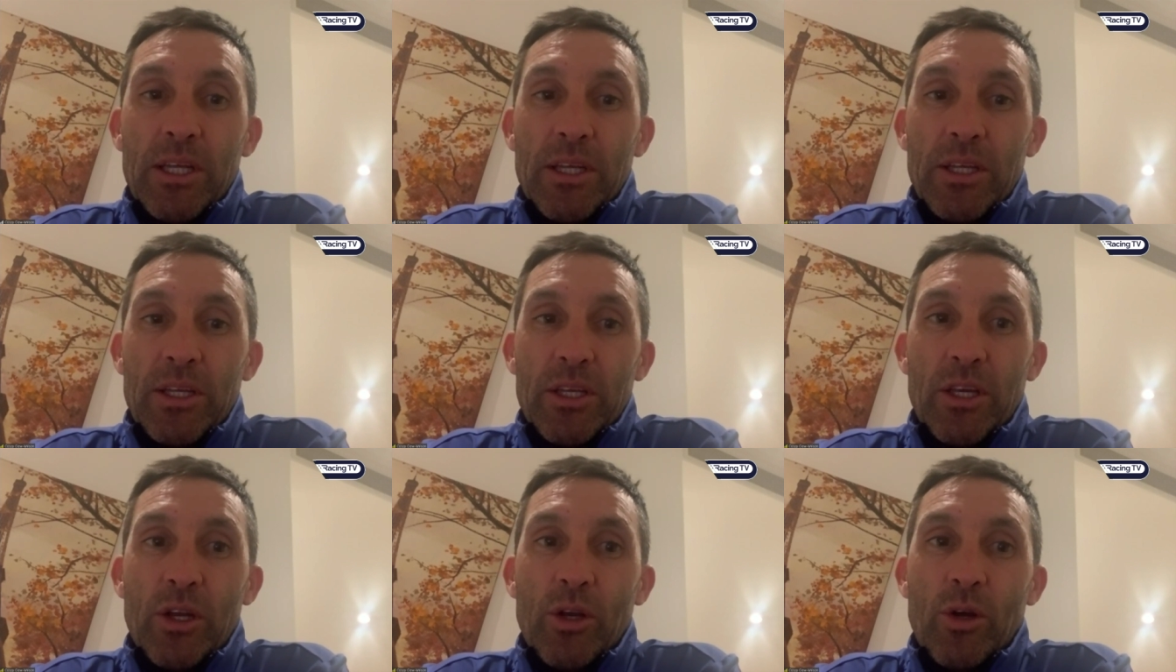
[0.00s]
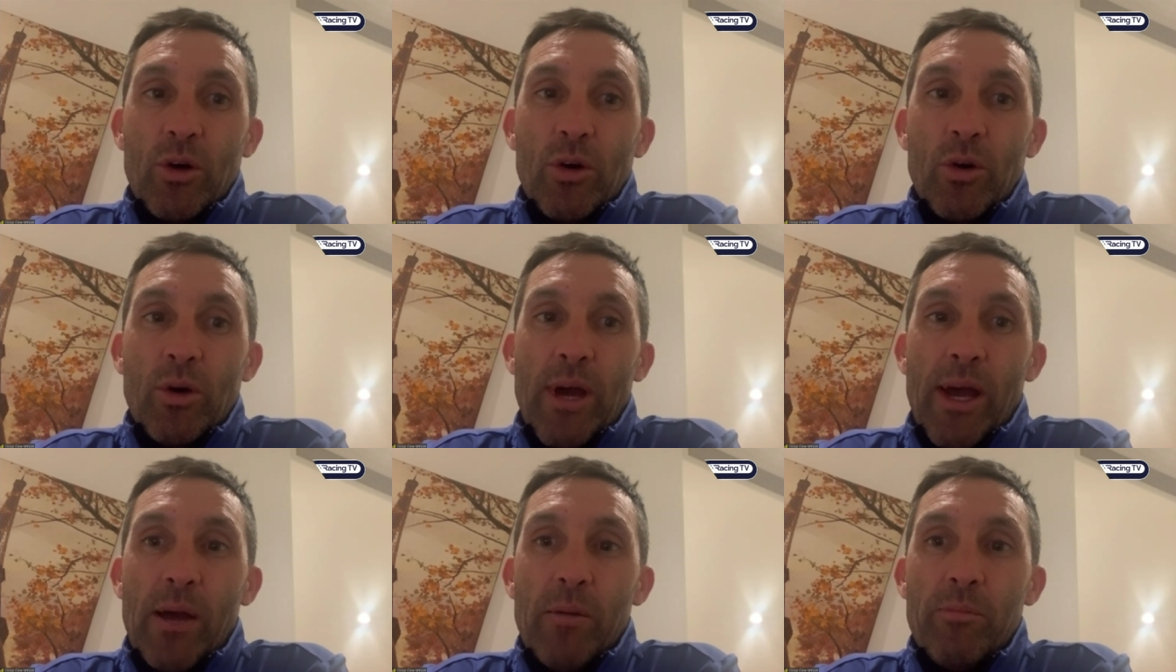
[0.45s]
you know,
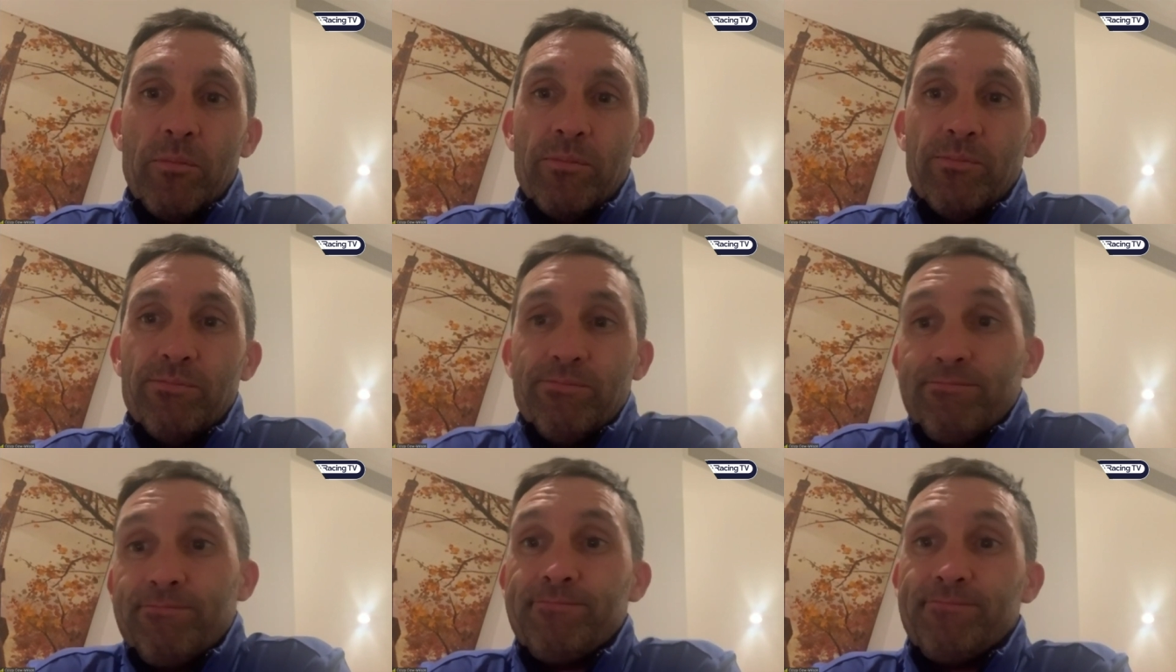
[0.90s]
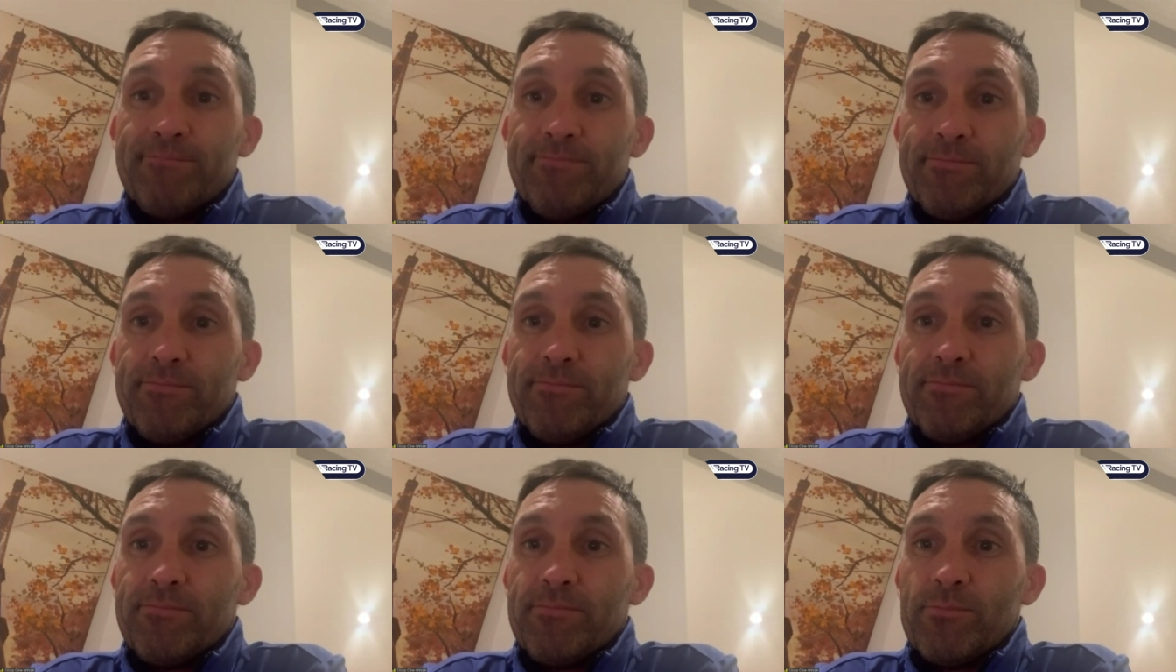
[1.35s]
um,
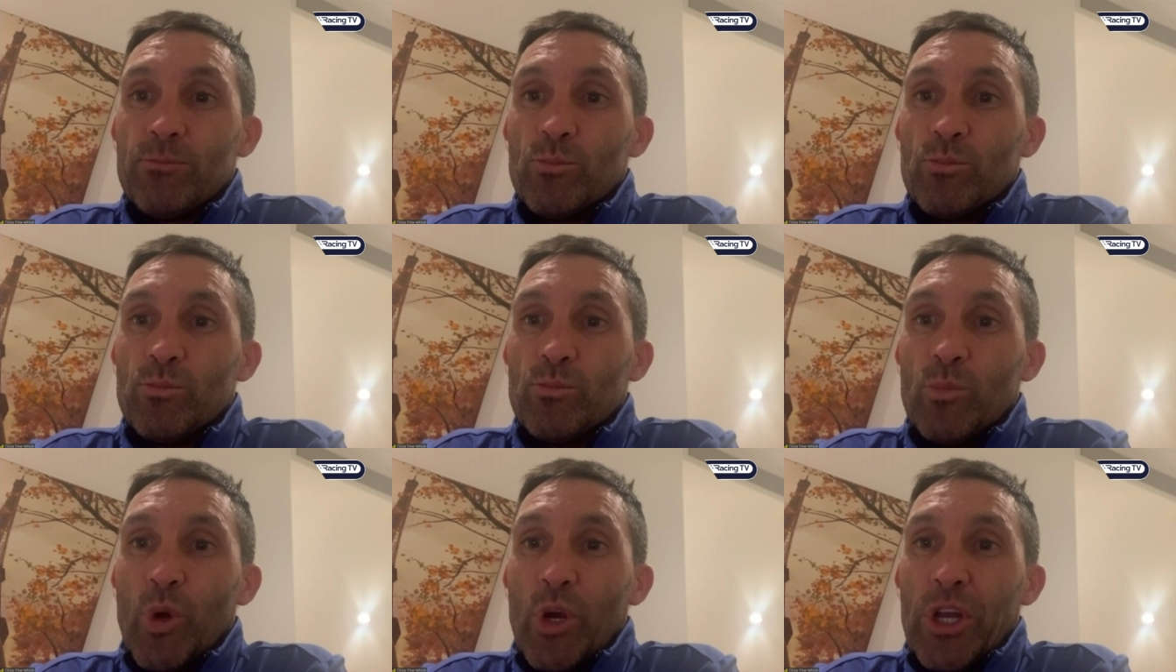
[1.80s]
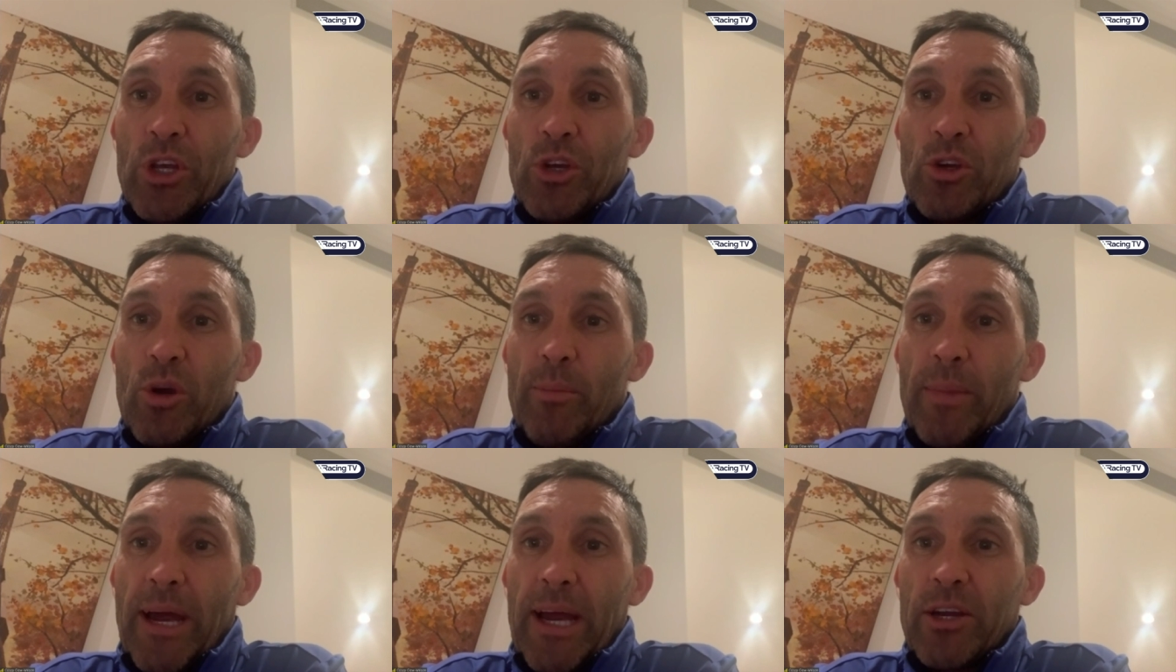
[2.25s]
whether you
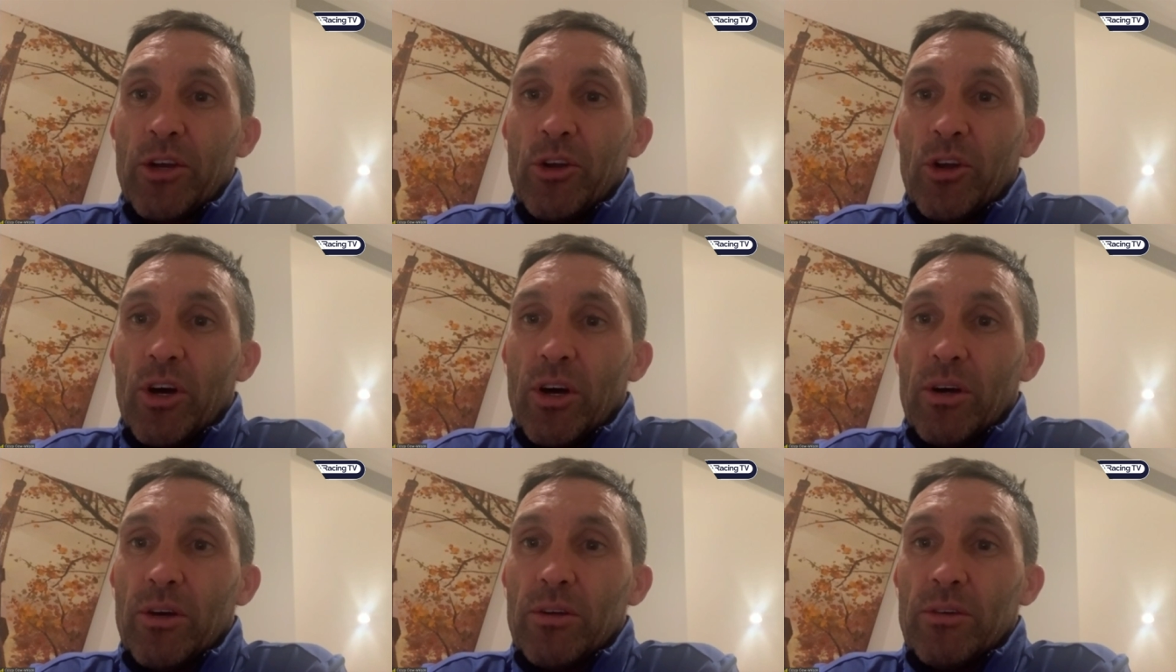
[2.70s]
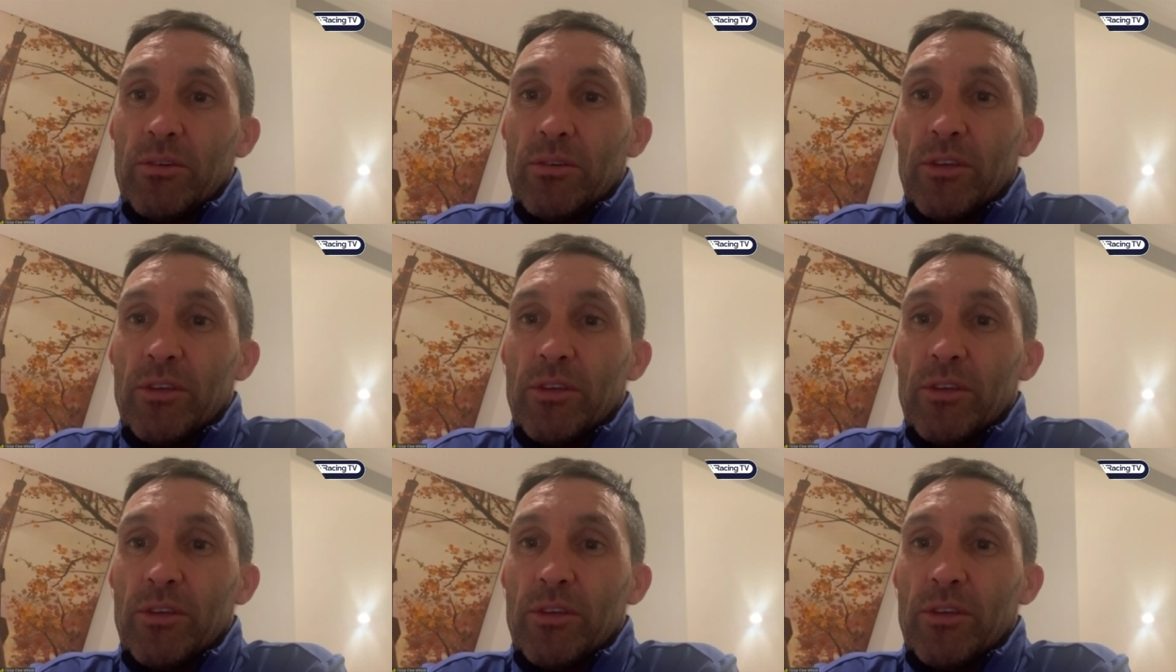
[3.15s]
come back or not,